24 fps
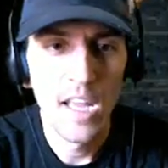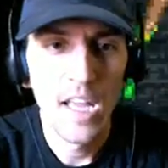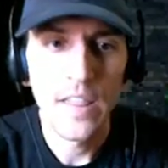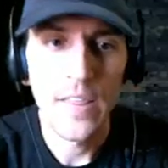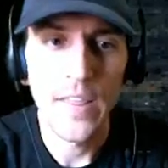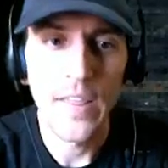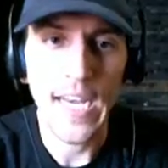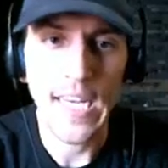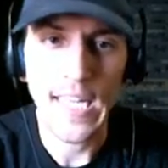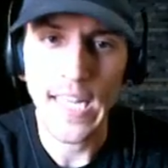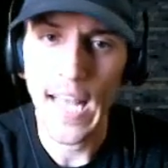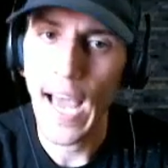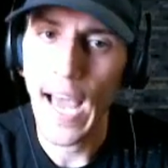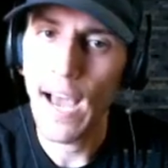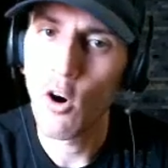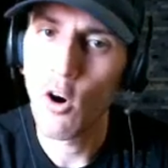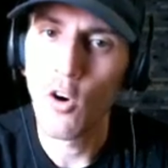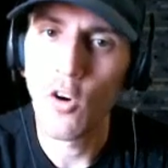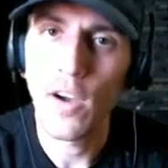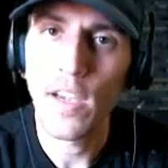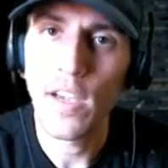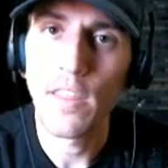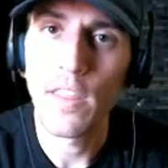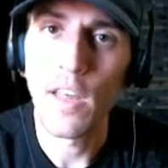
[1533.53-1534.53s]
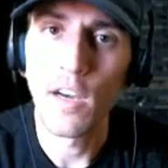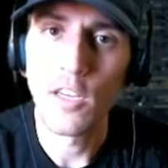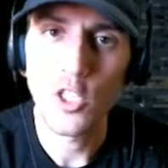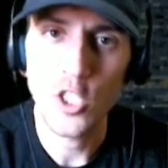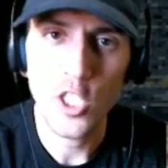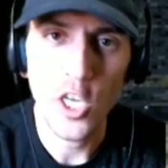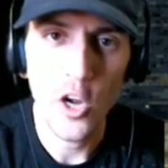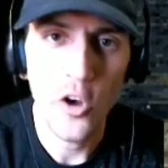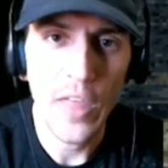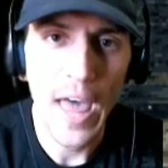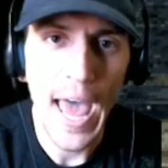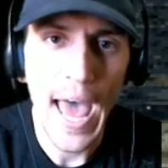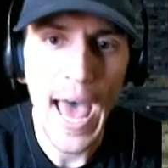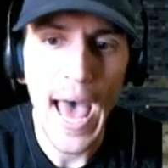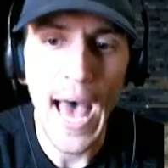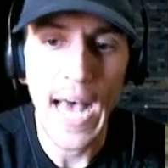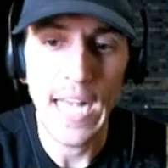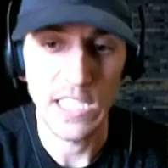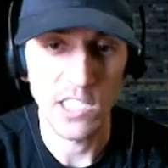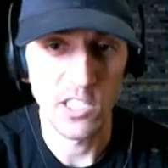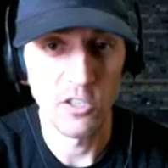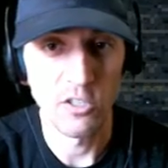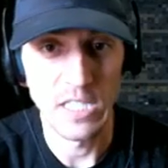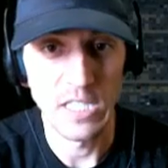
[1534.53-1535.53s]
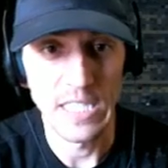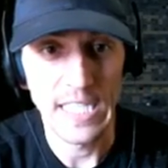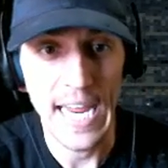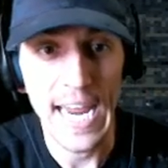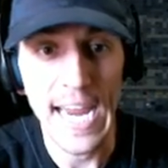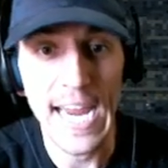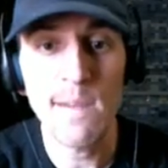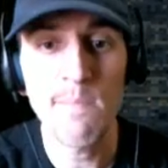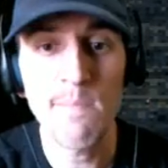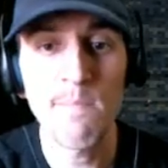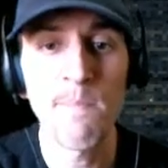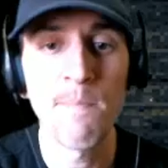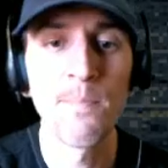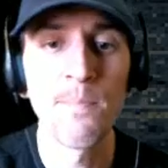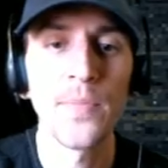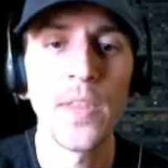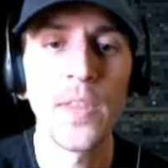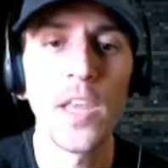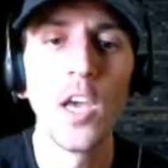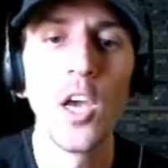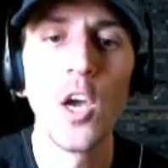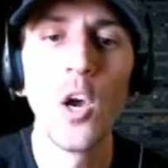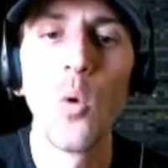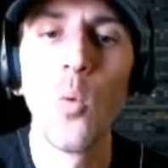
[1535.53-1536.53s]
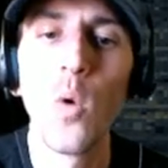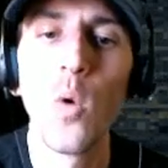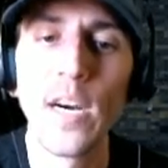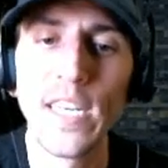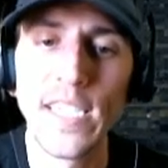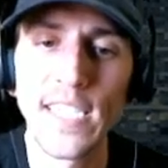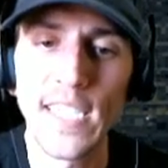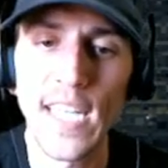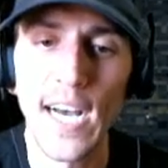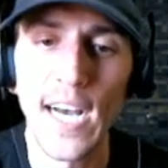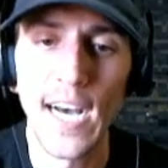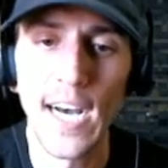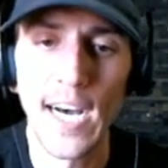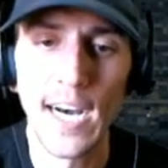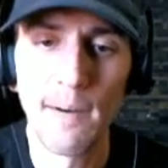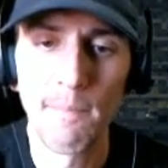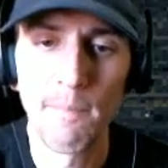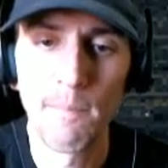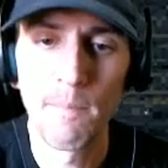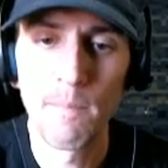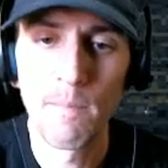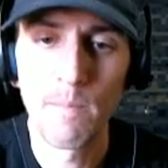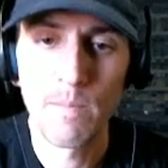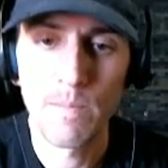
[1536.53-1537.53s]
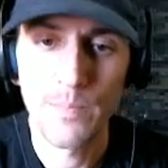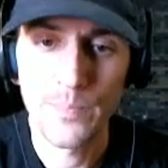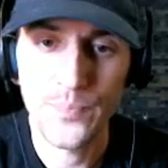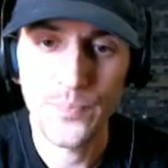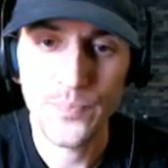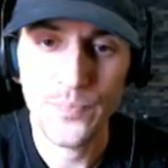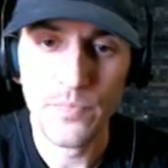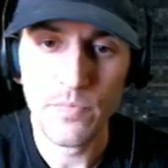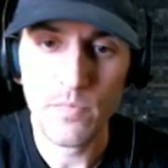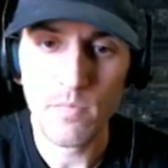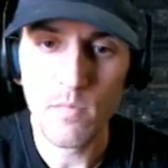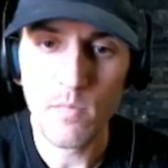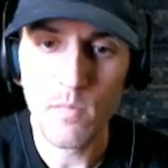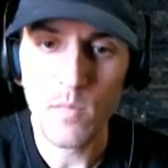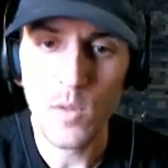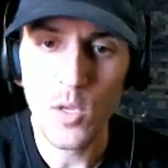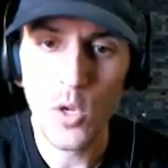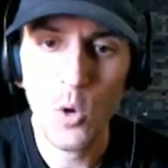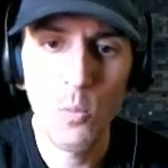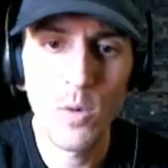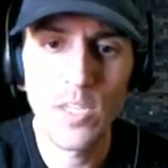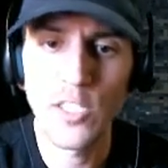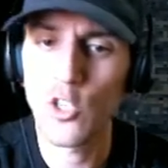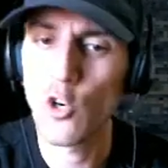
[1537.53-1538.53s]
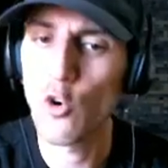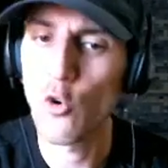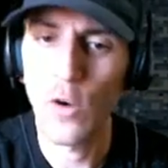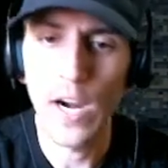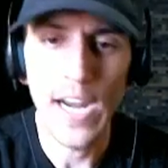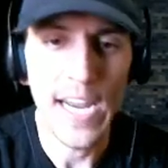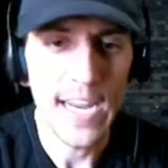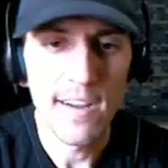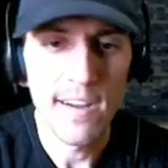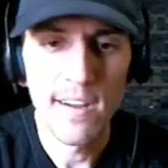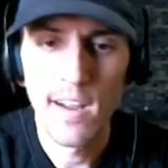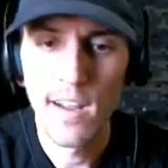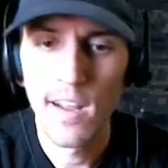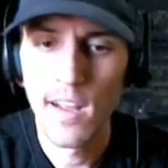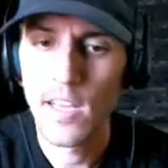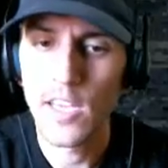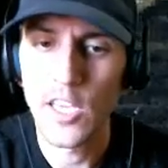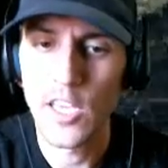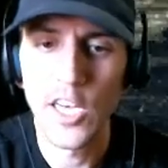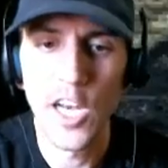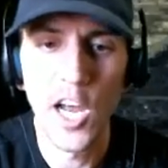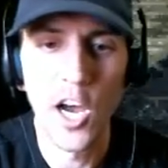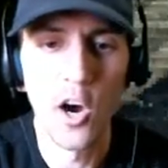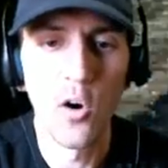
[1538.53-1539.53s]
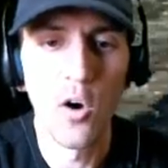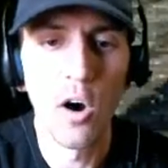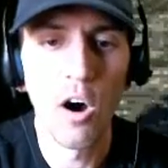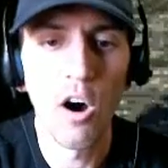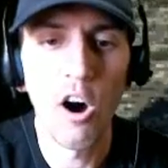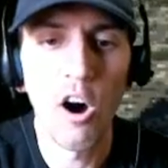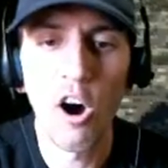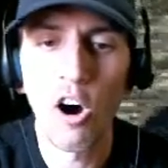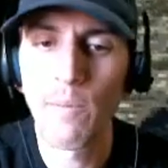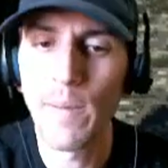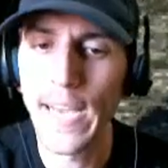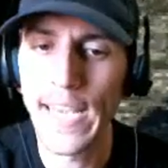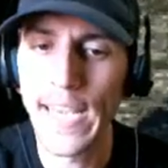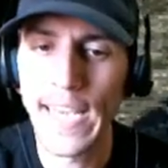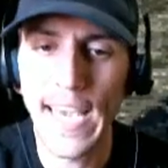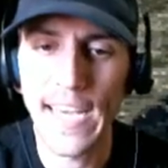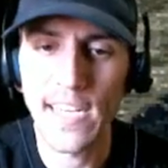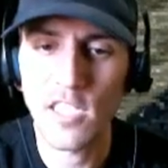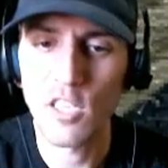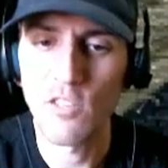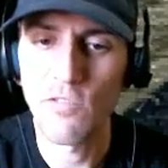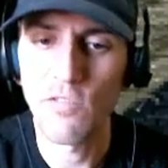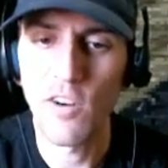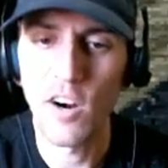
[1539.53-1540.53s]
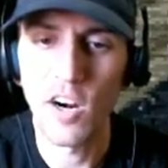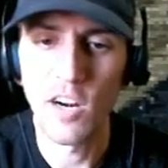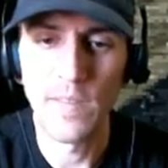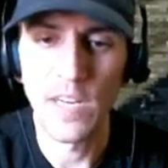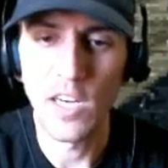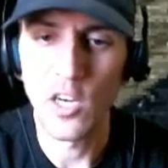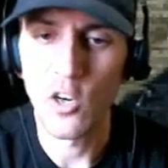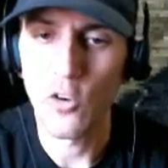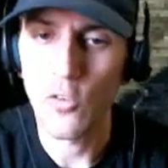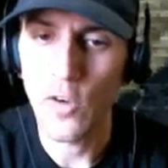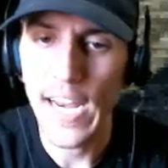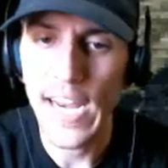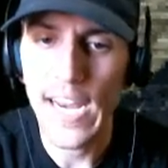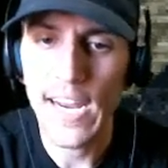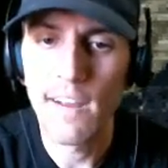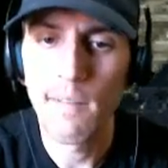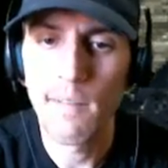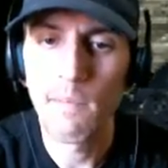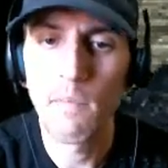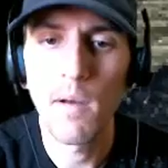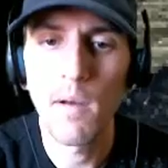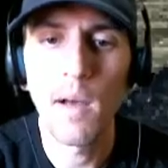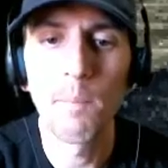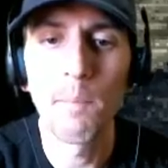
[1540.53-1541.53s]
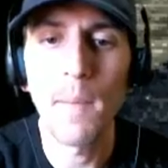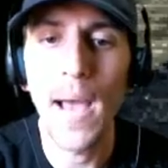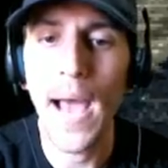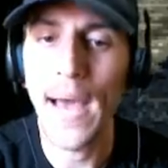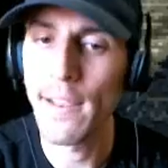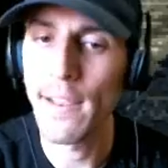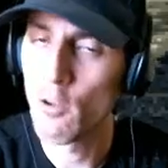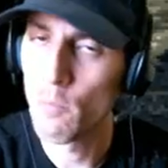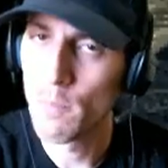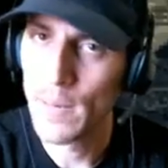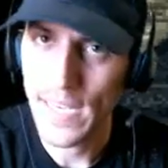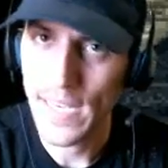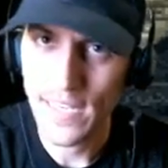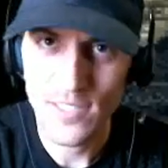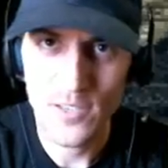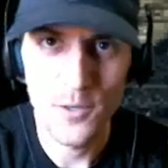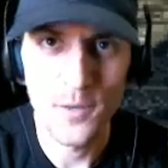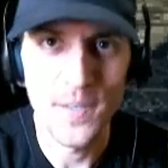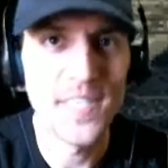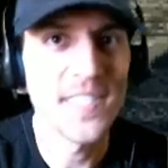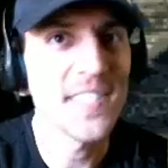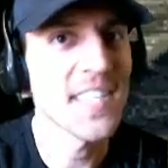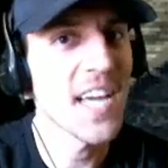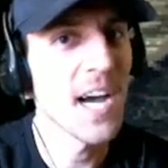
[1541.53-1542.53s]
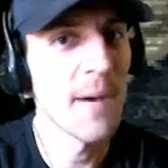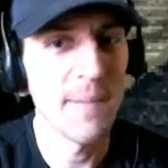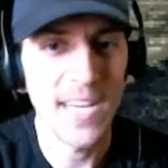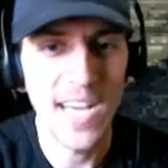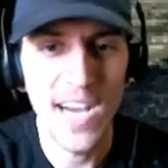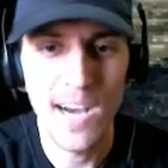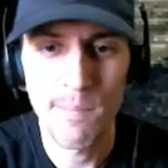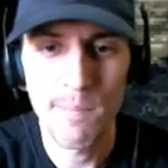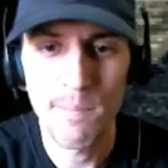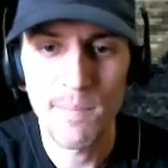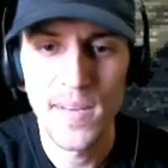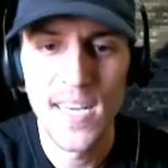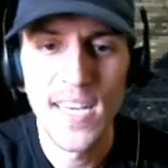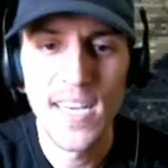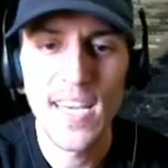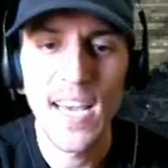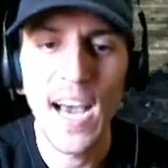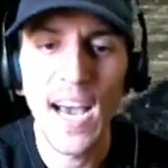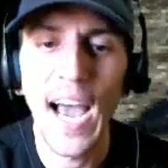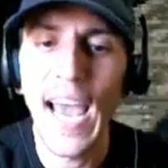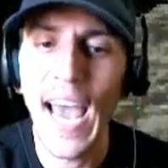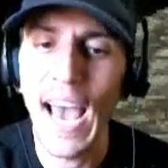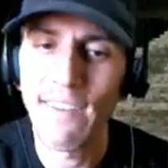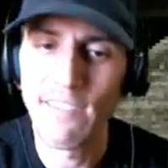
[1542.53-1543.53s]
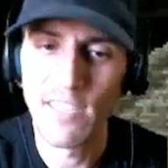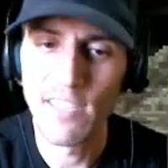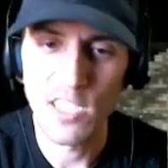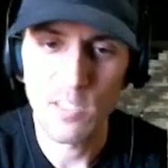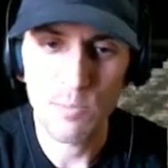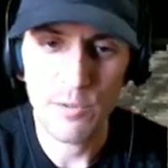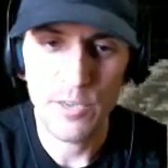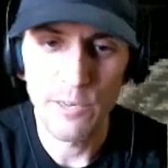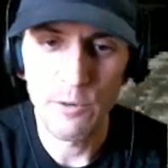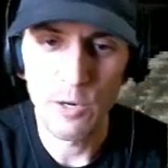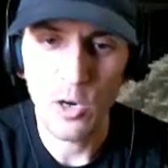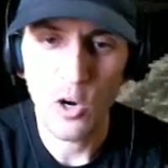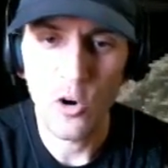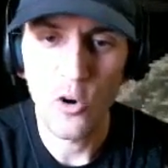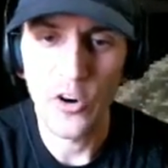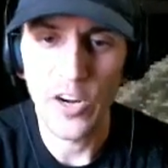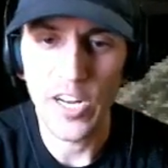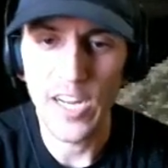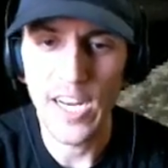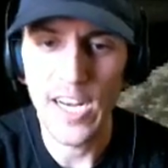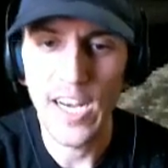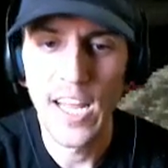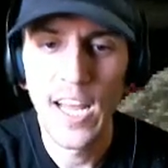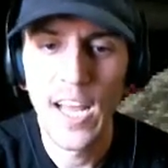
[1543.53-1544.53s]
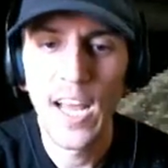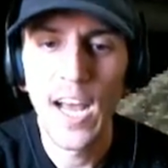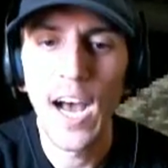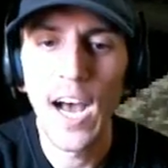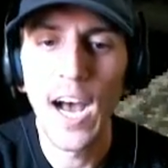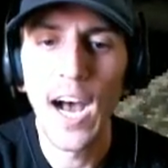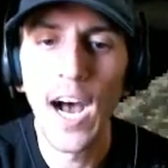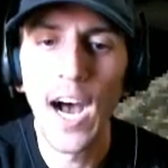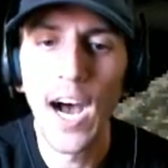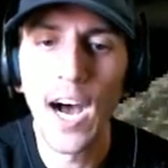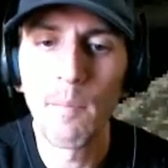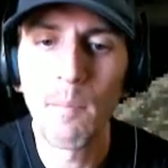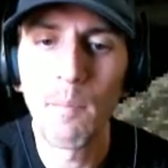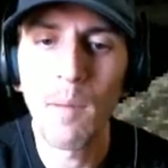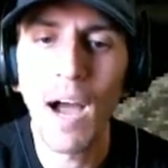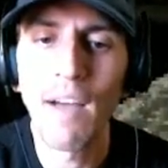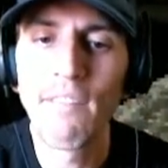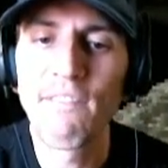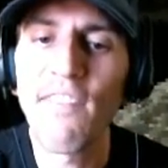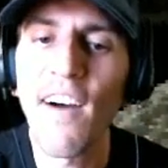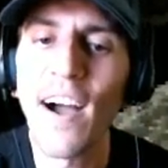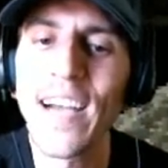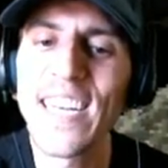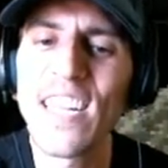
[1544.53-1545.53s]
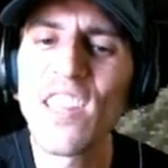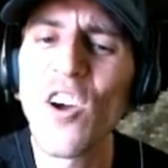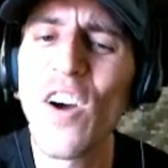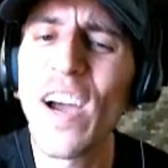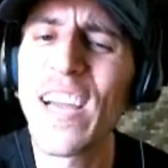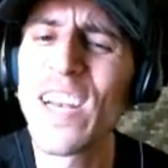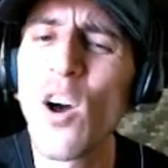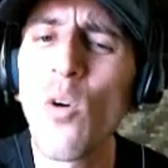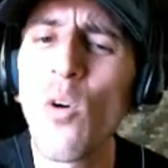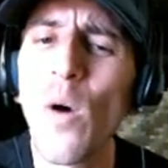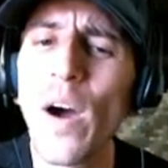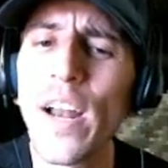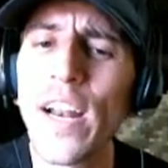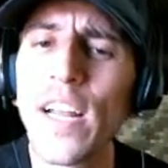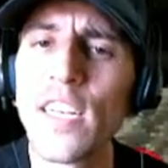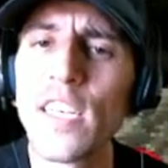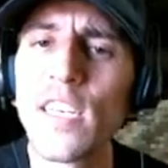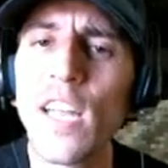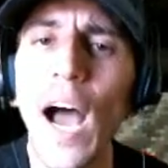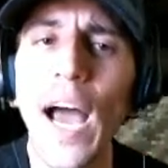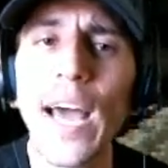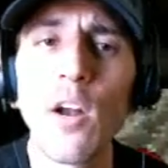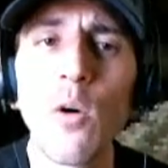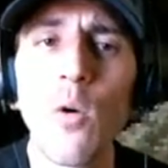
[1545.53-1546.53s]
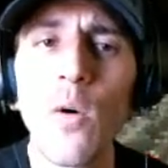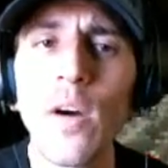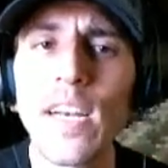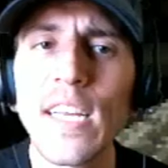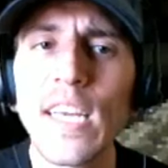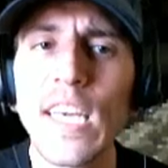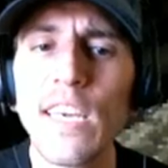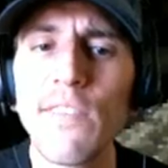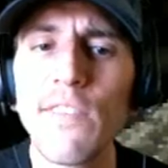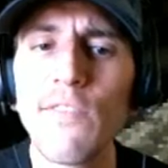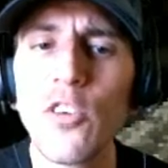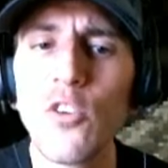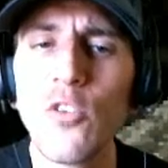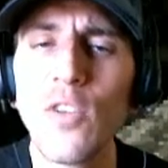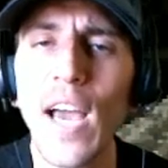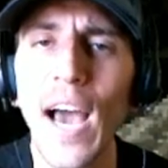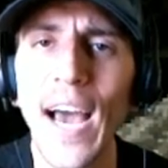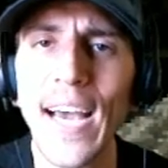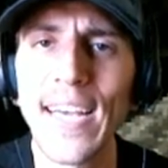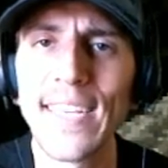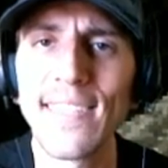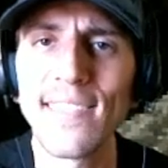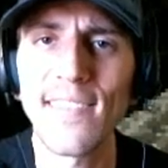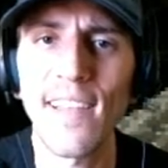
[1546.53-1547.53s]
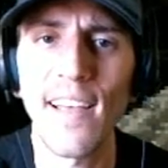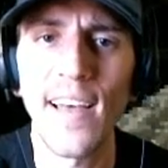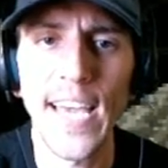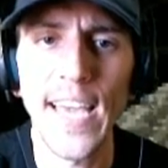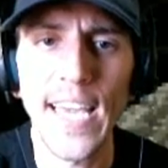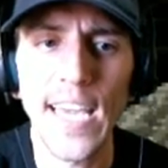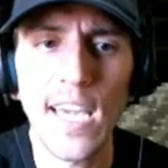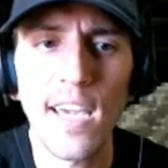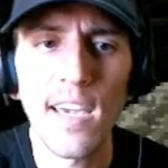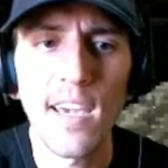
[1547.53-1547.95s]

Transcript: Like that whole, the show that has no name was, um, was great. You know, all my guests so far have been great. Mad Little Pixel is coming up. I have his pre-recorded. Um, I'm finding though I don't want to I don't want to give you guys like,